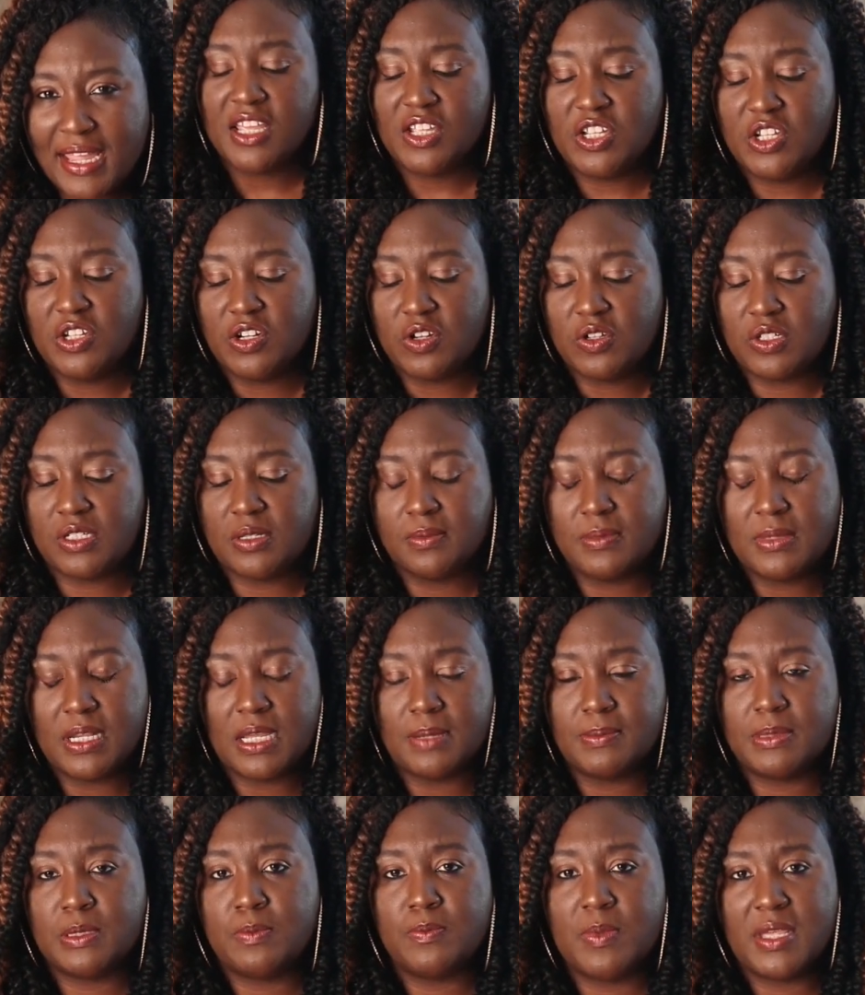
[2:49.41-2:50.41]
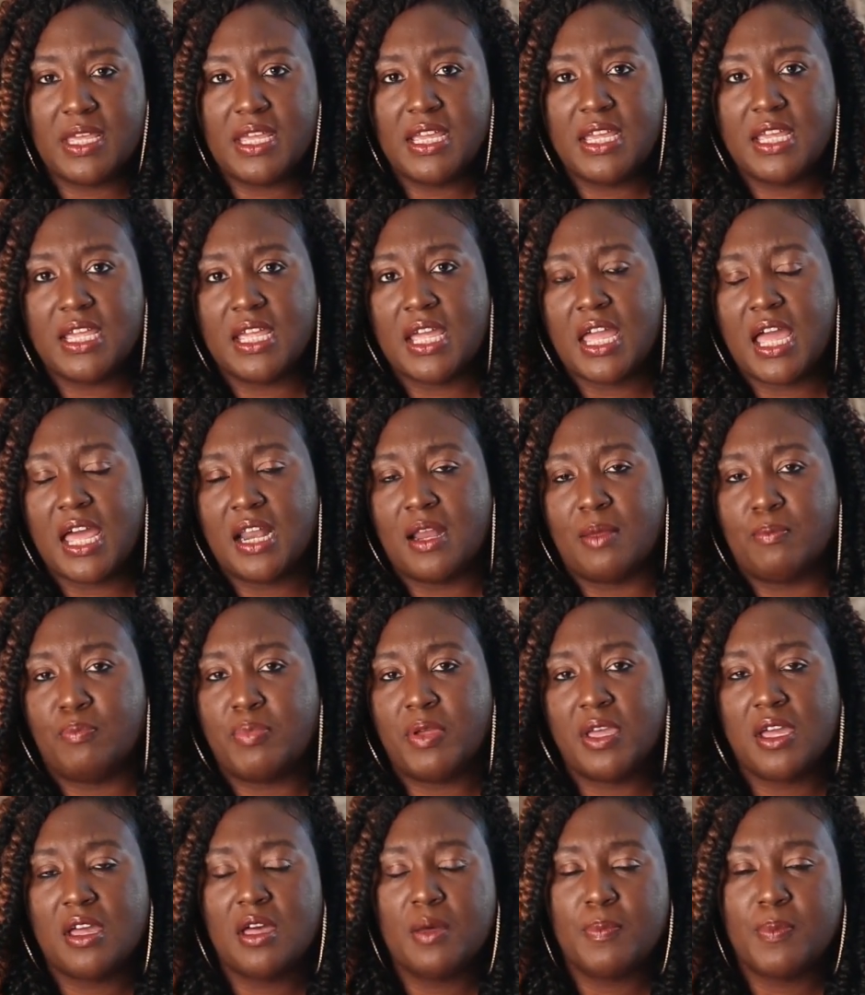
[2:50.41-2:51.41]
You know, sometimes men can kind of
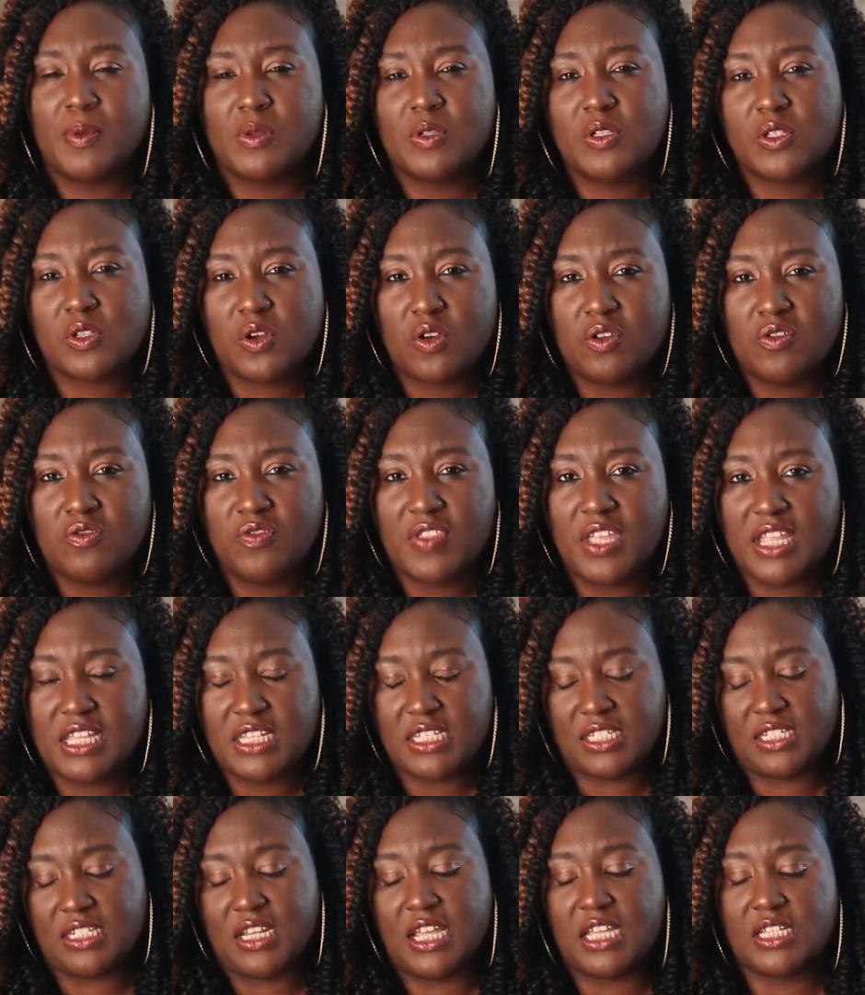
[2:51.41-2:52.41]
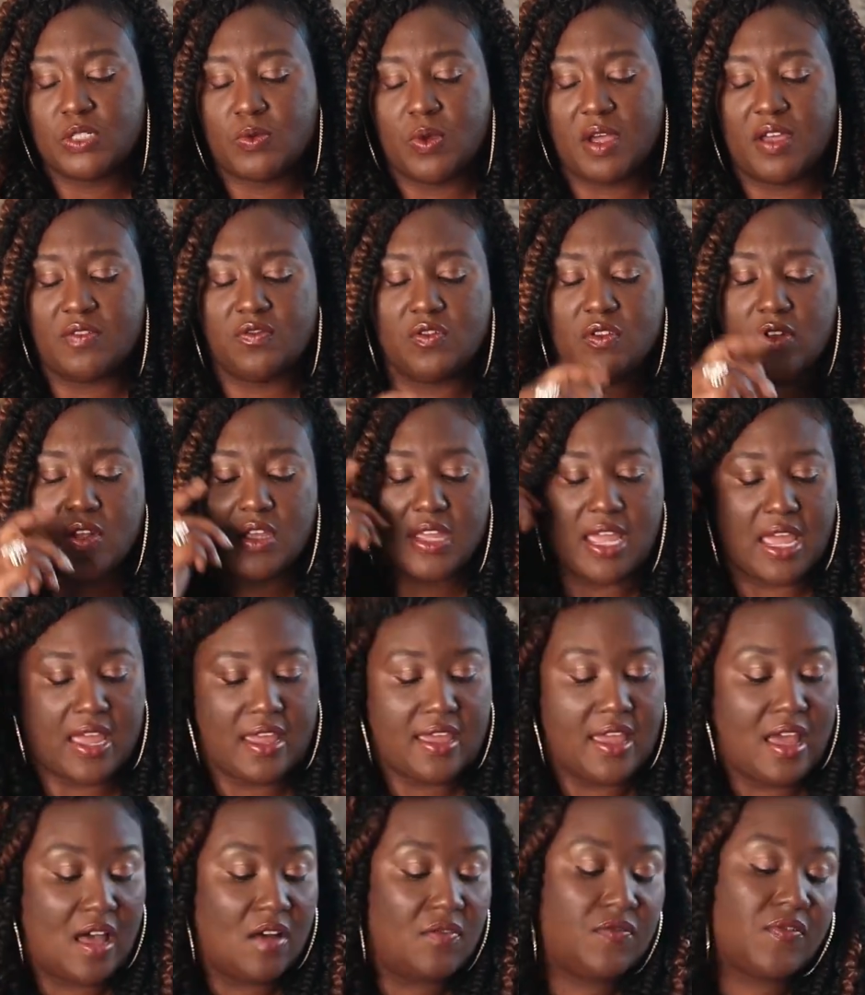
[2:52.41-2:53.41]
pick up on certain things, and that's why if you look at
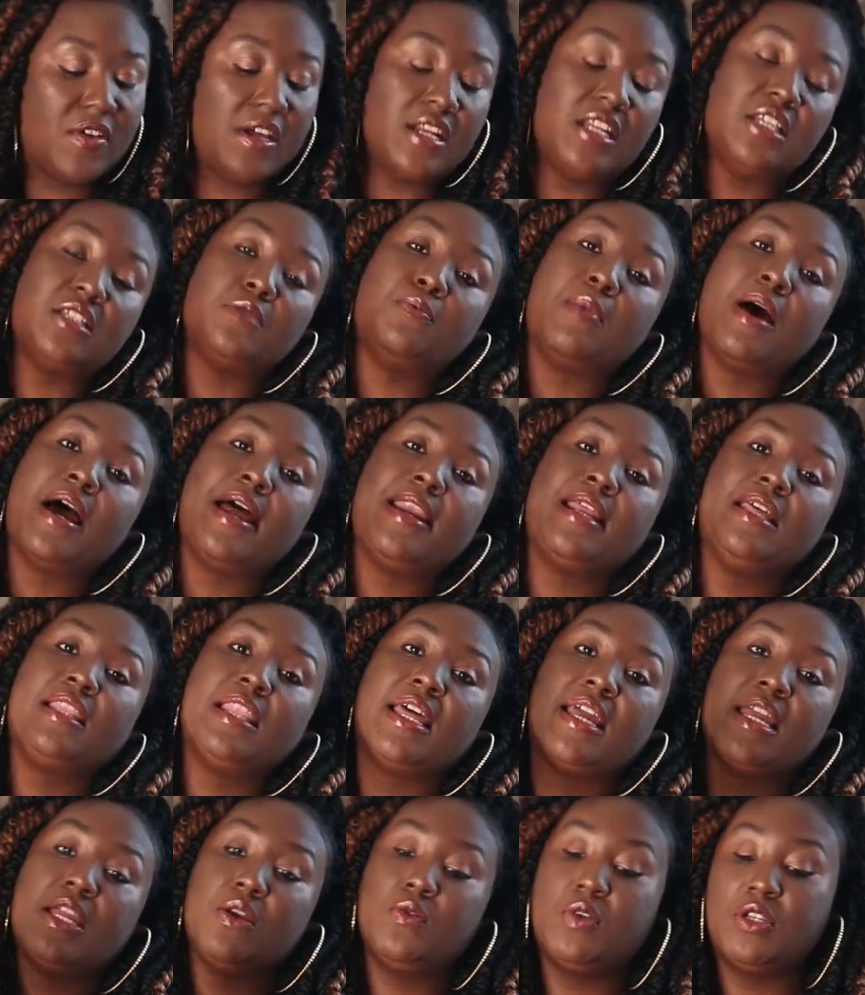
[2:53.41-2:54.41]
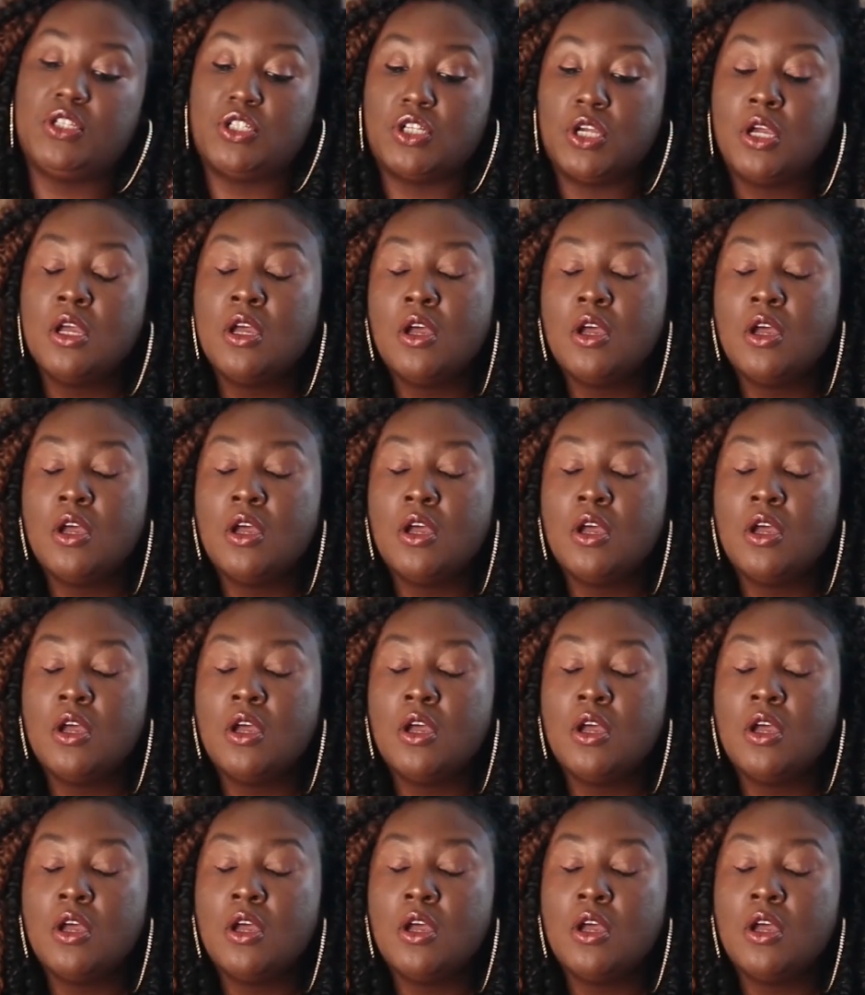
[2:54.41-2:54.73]
Calfani's body language,